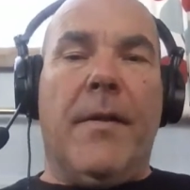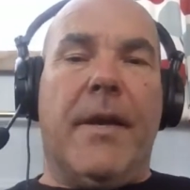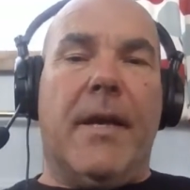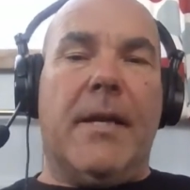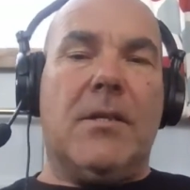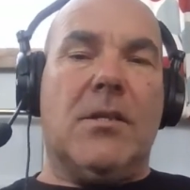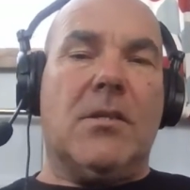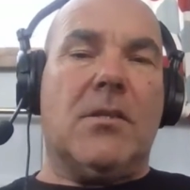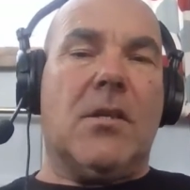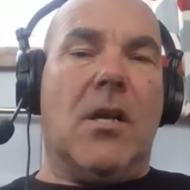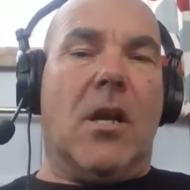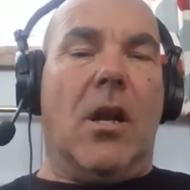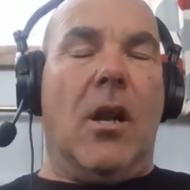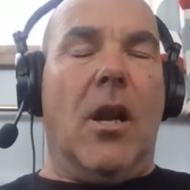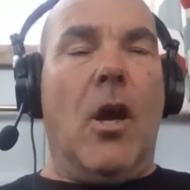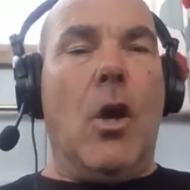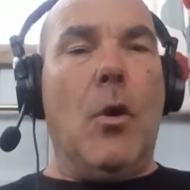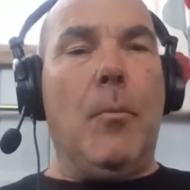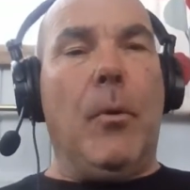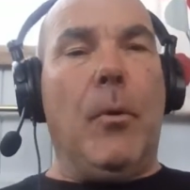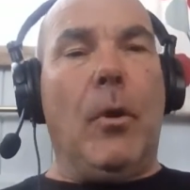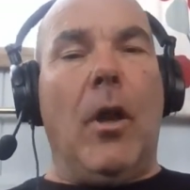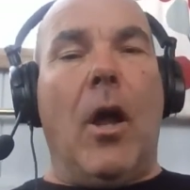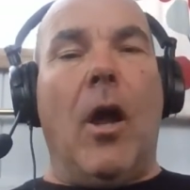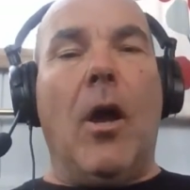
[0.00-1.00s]
It is a
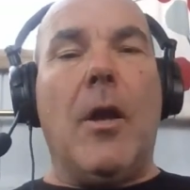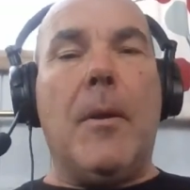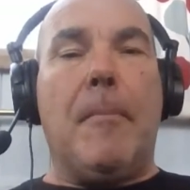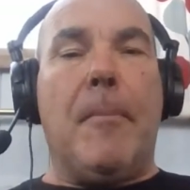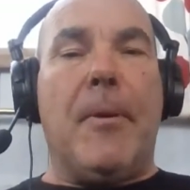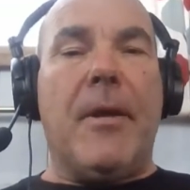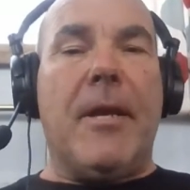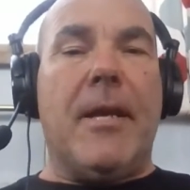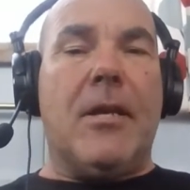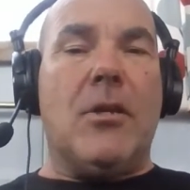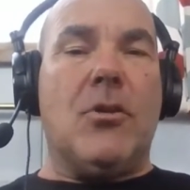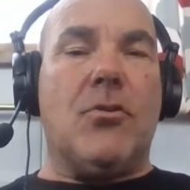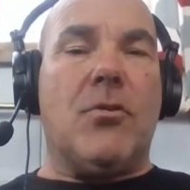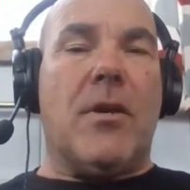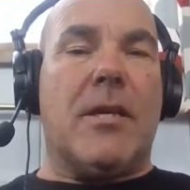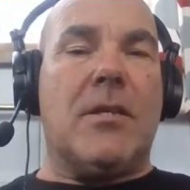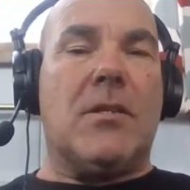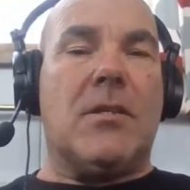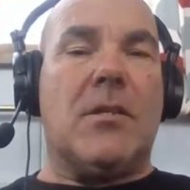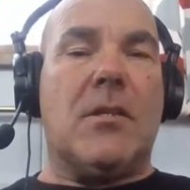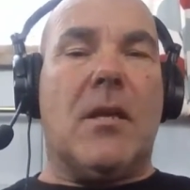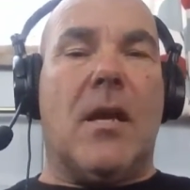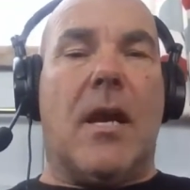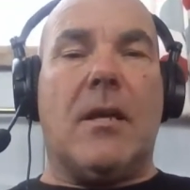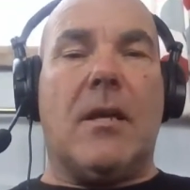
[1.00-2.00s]
global IP
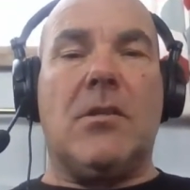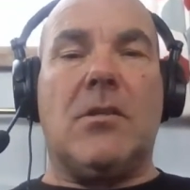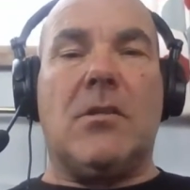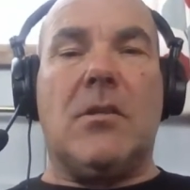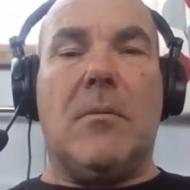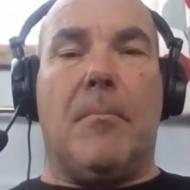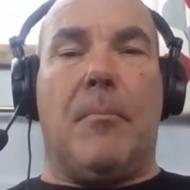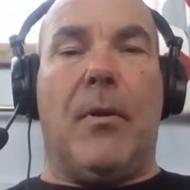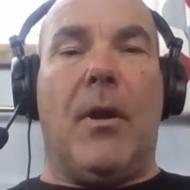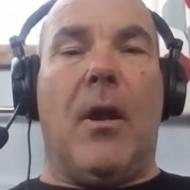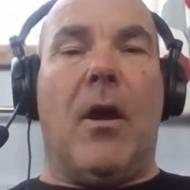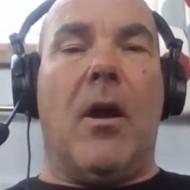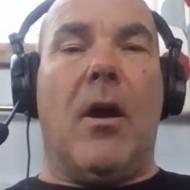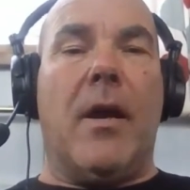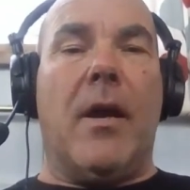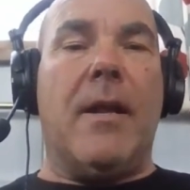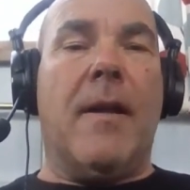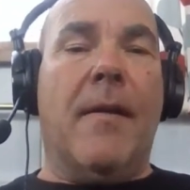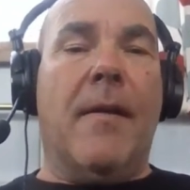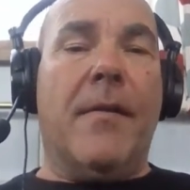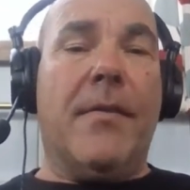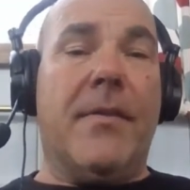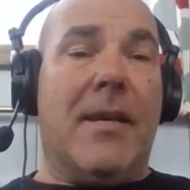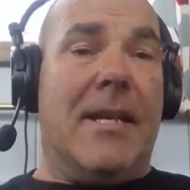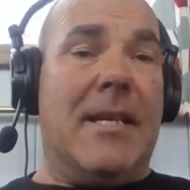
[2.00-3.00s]
address
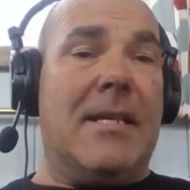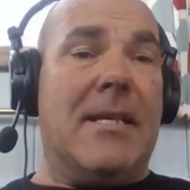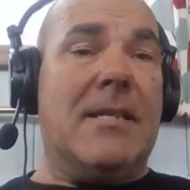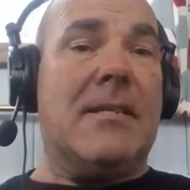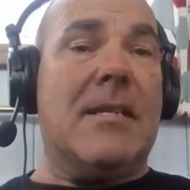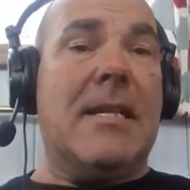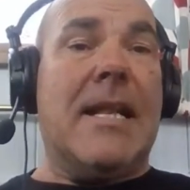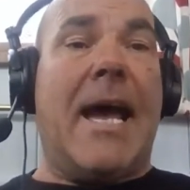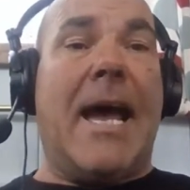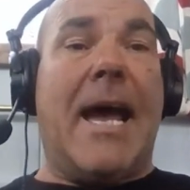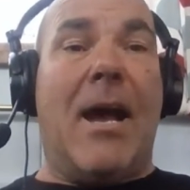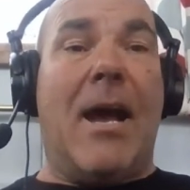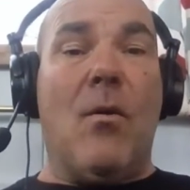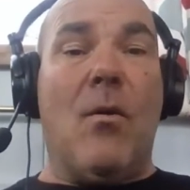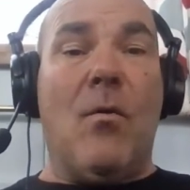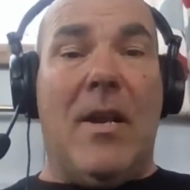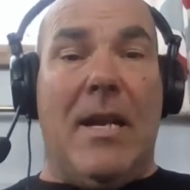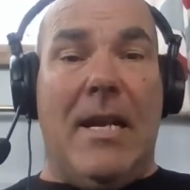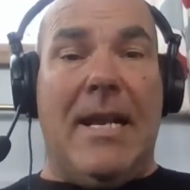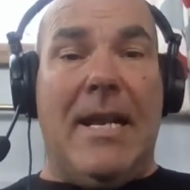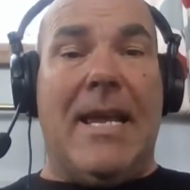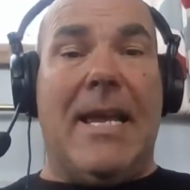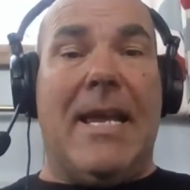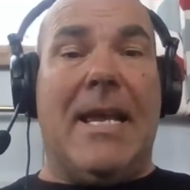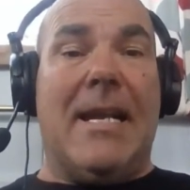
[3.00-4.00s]
supply that is now
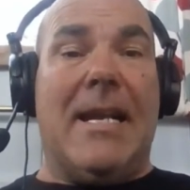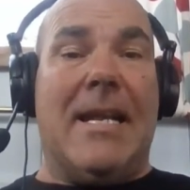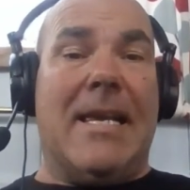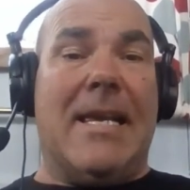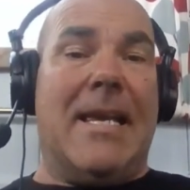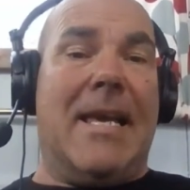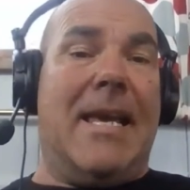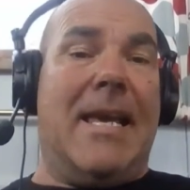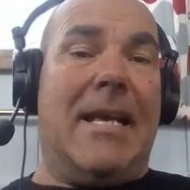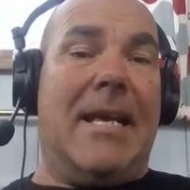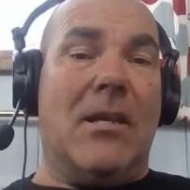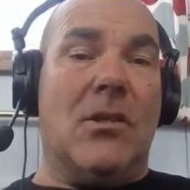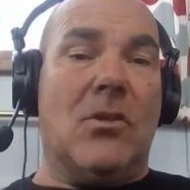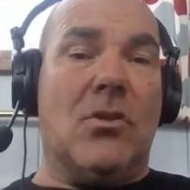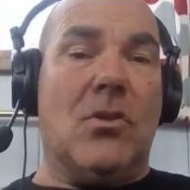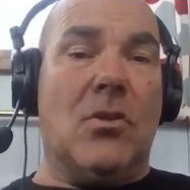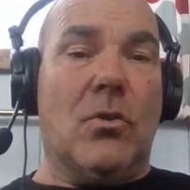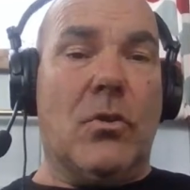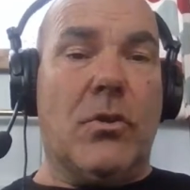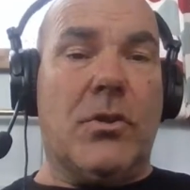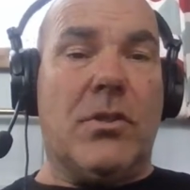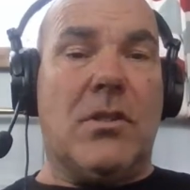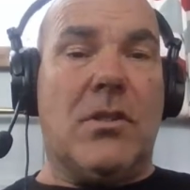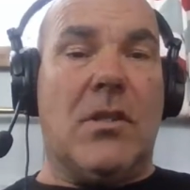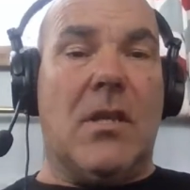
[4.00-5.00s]
nearly
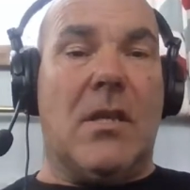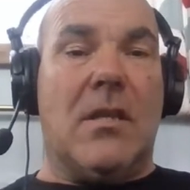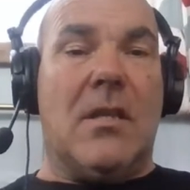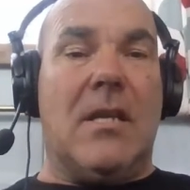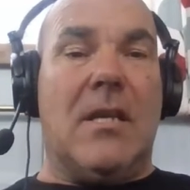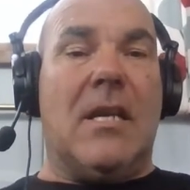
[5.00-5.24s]
exhausted.